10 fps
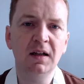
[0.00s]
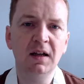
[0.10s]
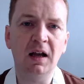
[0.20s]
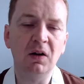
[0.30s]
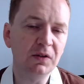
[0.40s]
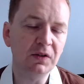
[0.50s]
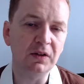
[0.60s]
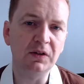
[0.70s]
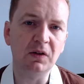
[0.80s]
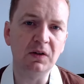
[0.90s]
And also
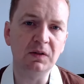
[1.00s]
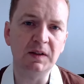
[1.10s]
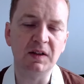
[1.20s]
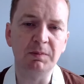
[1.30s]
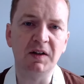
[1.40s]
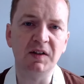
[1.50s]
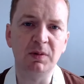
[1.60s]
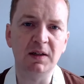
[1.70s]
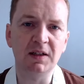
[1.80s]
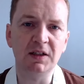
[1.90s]
there's always the
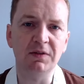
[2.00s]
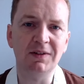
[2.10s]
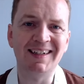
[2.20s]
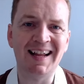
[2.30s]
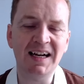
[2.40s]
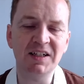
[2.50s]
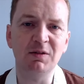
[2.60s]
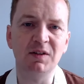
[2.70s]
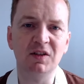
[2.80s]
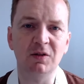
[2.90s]
possibility of connecting
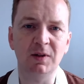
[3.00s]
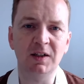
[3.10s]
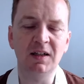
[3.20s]
with someone